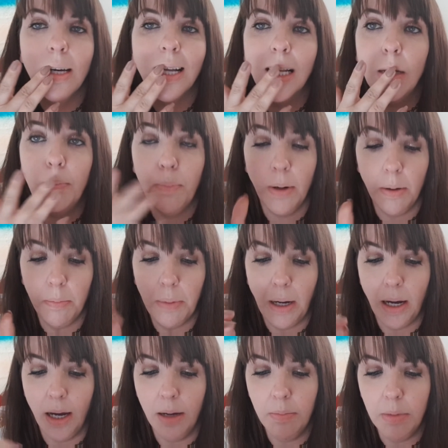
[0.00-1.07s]
lip
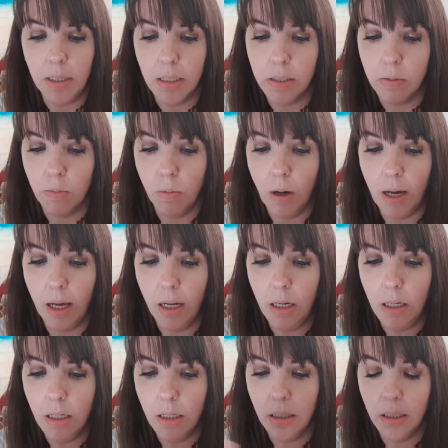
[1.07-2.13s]
balm as
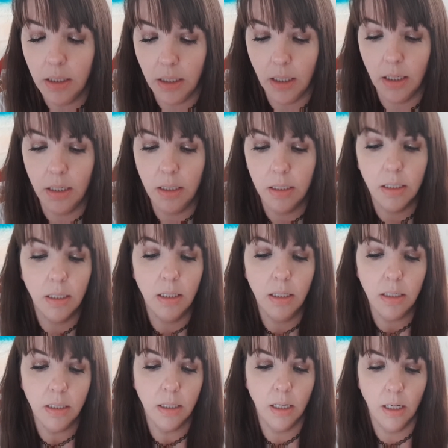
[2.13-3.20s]
well. Yeah, it is.